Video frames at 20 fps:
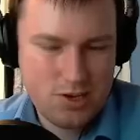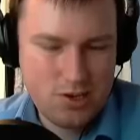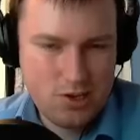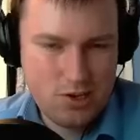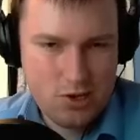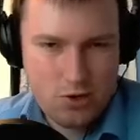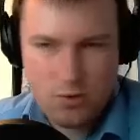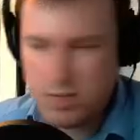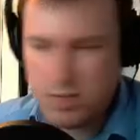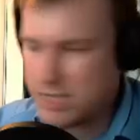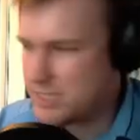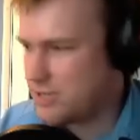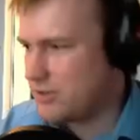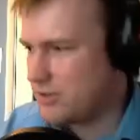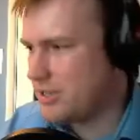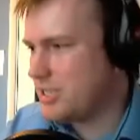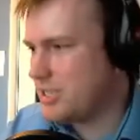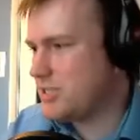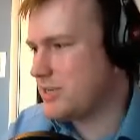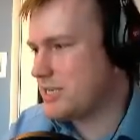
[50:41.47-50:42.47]
Well, I still
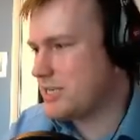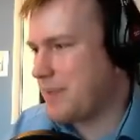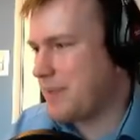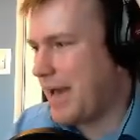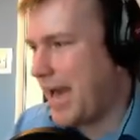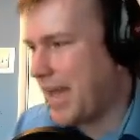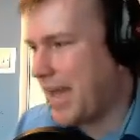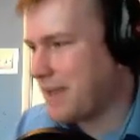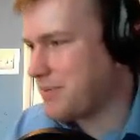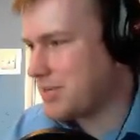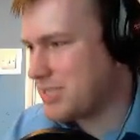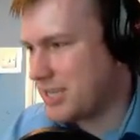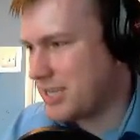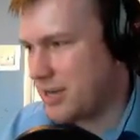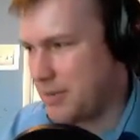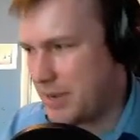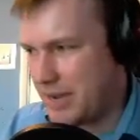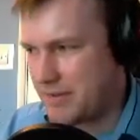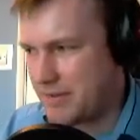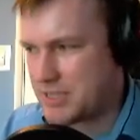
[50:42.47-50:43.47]
need to expand because I know
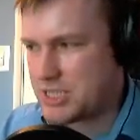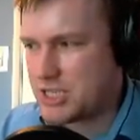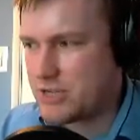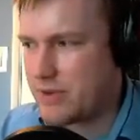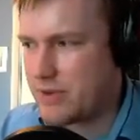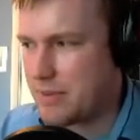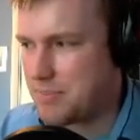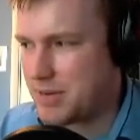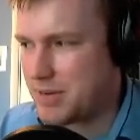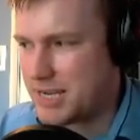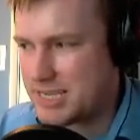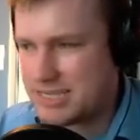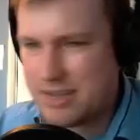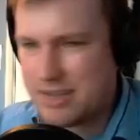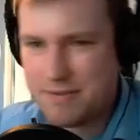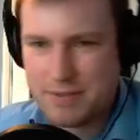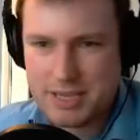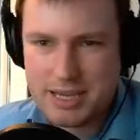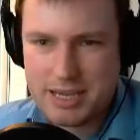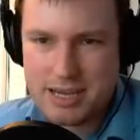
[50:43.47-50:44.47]
my other two empires
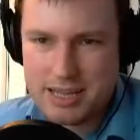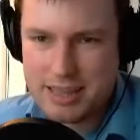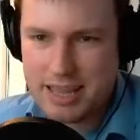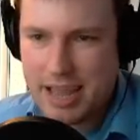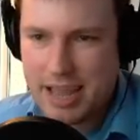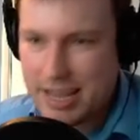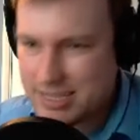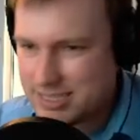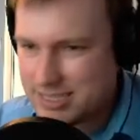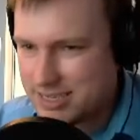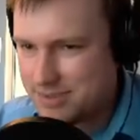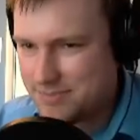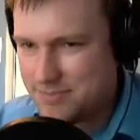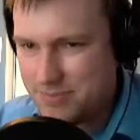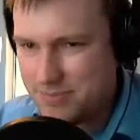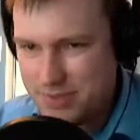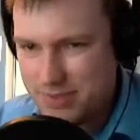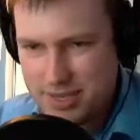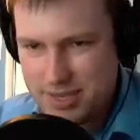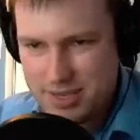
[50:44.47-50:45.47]
definitely aren't that.
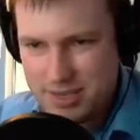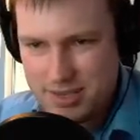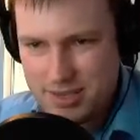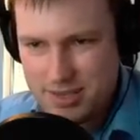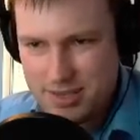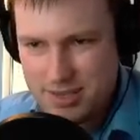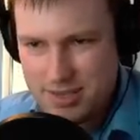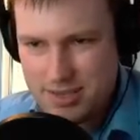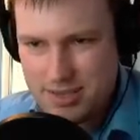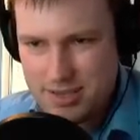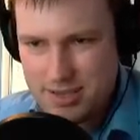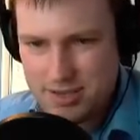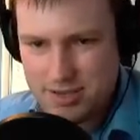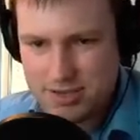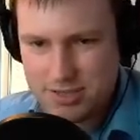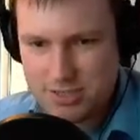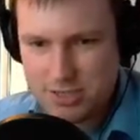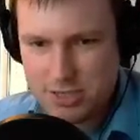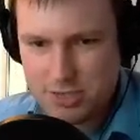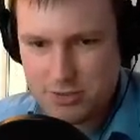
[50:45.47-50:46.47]

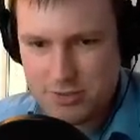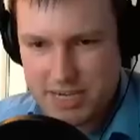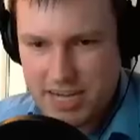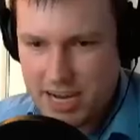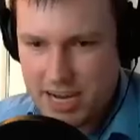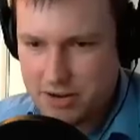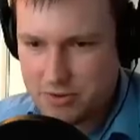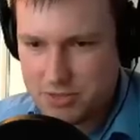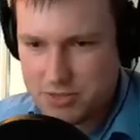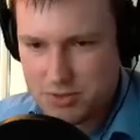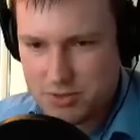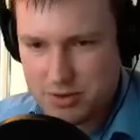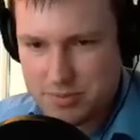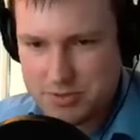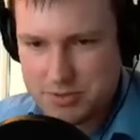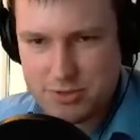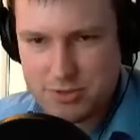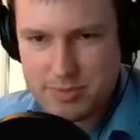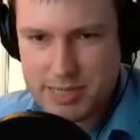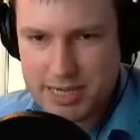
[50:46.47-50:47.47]
Goodness knows what the Necrons are up
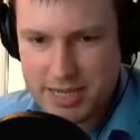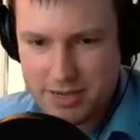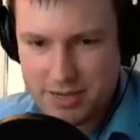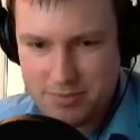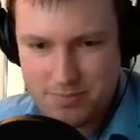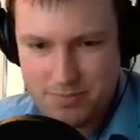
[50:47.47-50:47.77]
to by now.